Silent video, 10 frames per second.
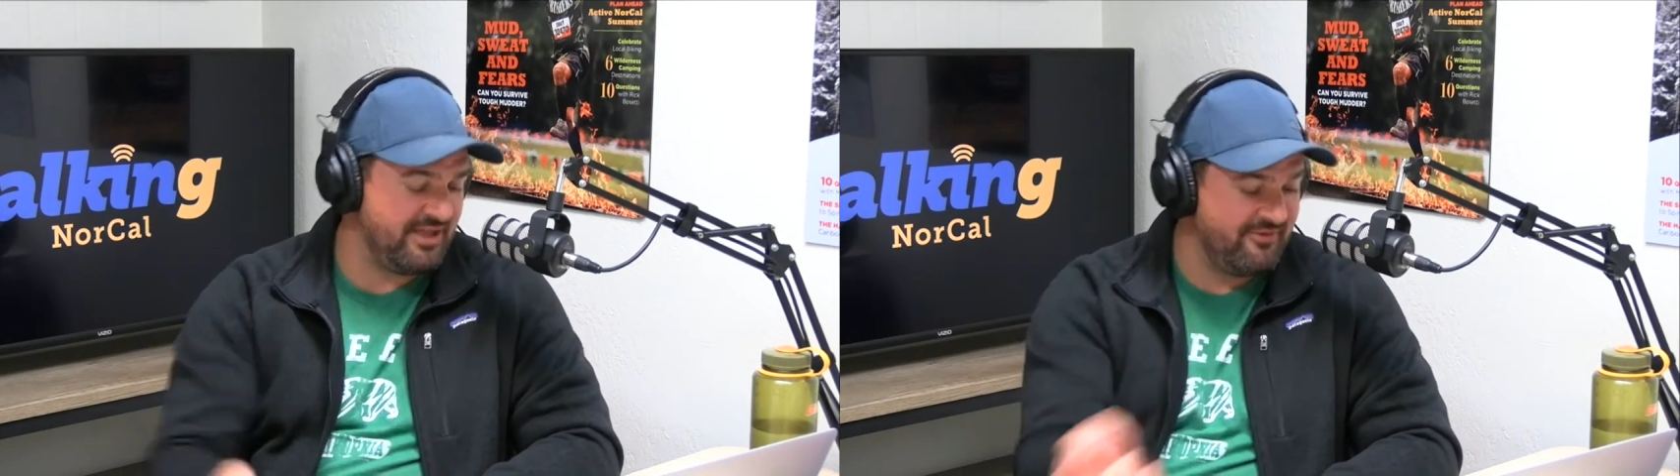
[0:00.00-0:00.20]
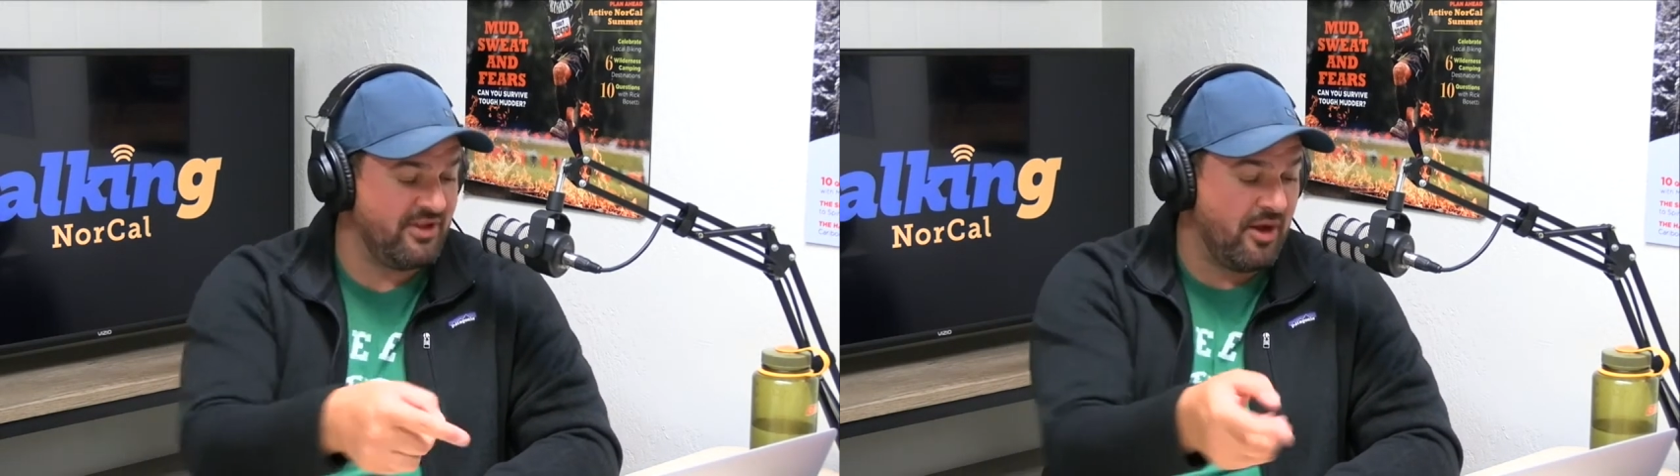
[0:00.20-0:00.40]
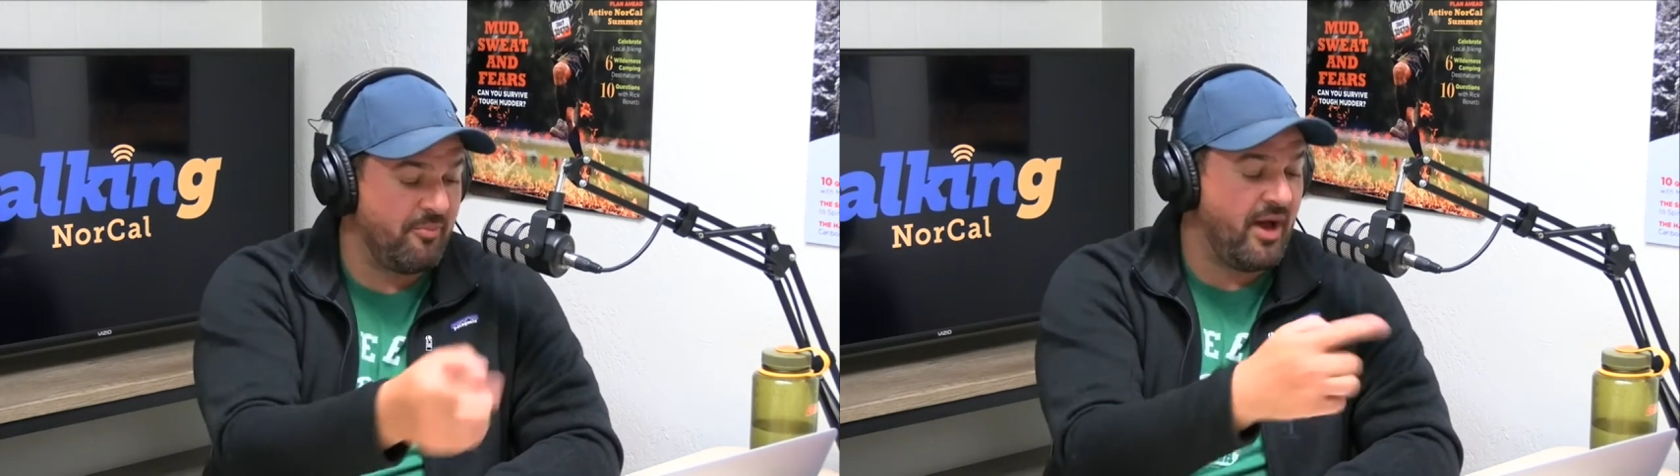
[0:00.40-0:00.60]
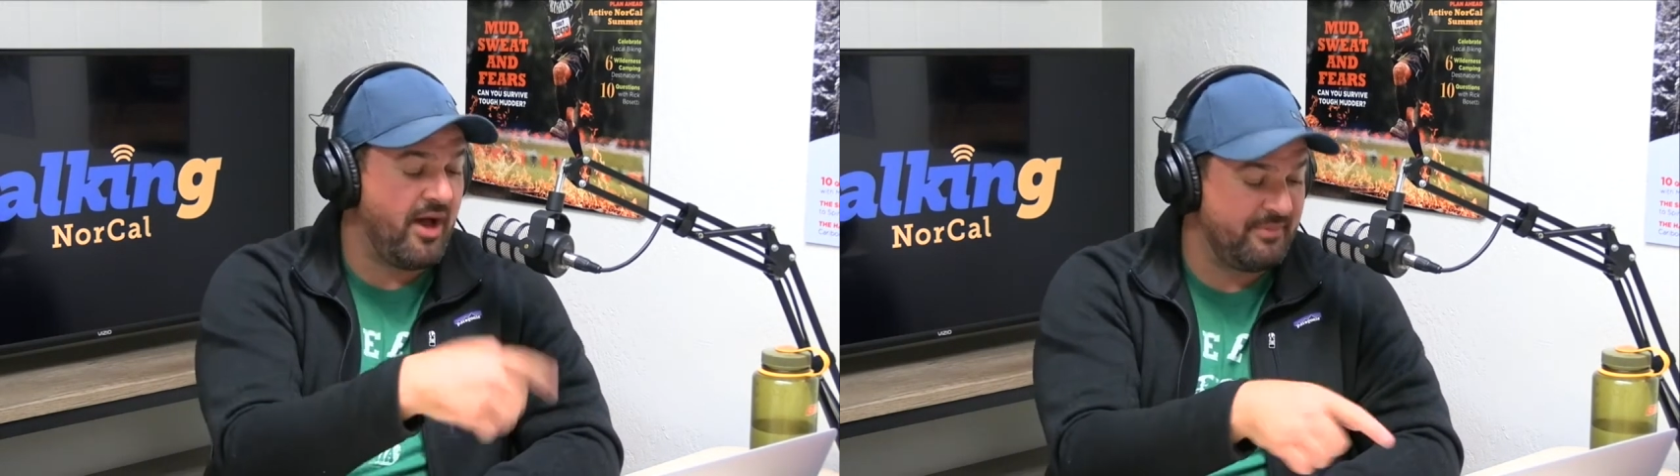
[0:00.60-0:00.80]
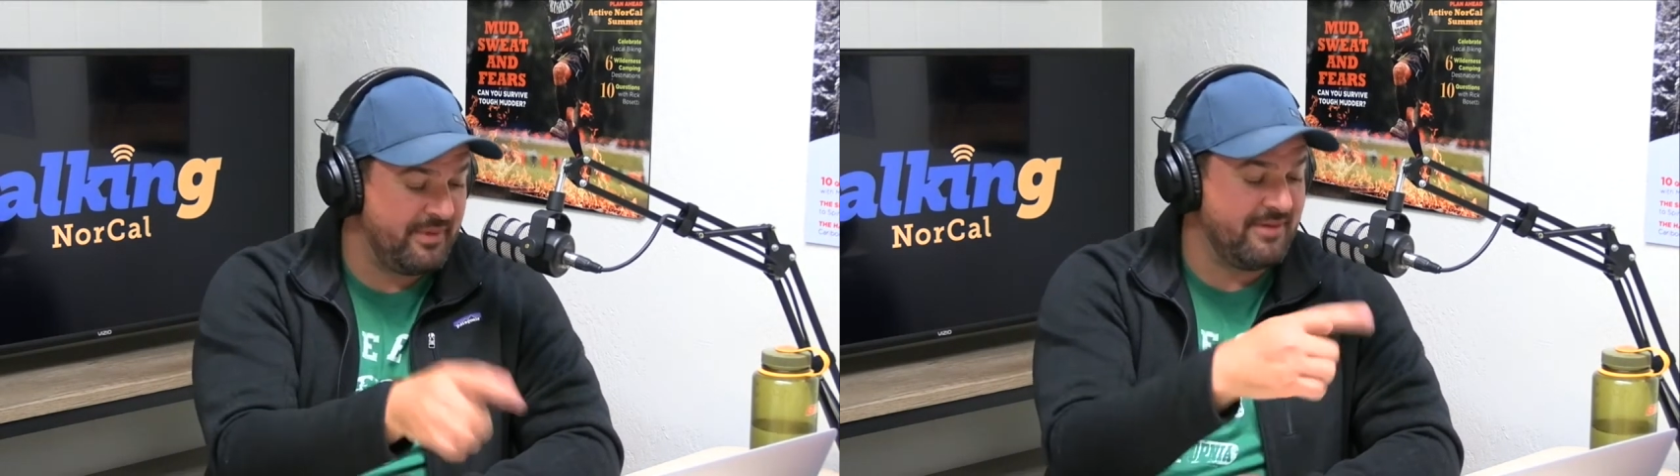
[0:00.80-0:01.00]
even though
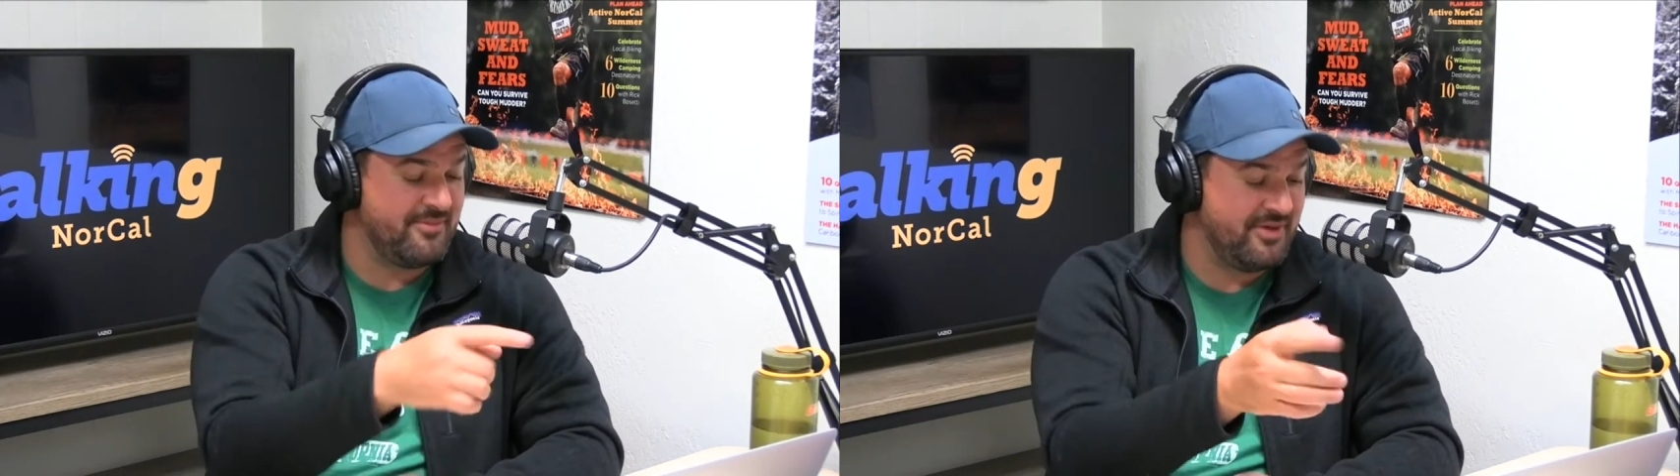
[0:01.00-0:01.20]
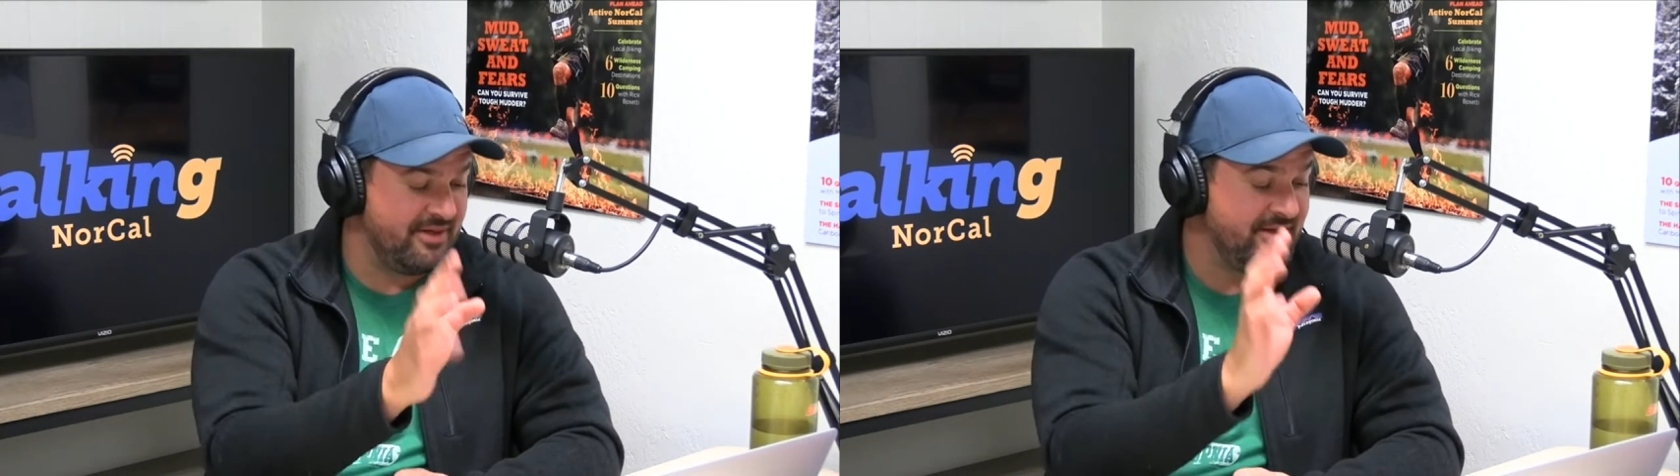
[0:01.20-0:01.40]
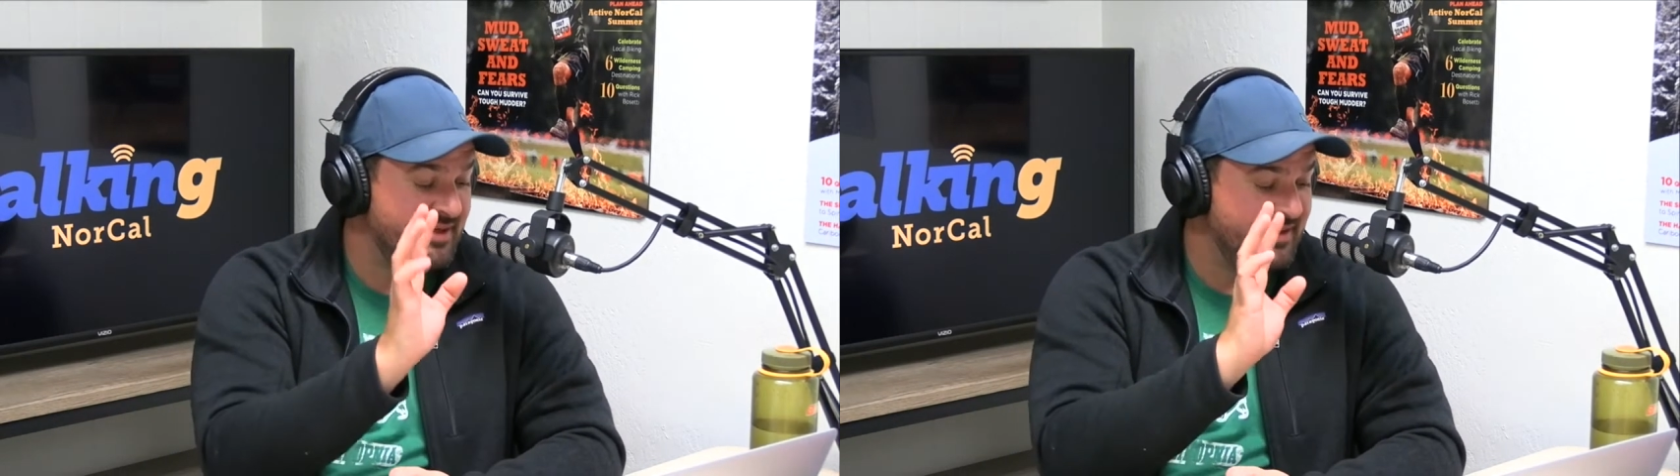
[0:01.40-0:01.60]
Bob Gimlin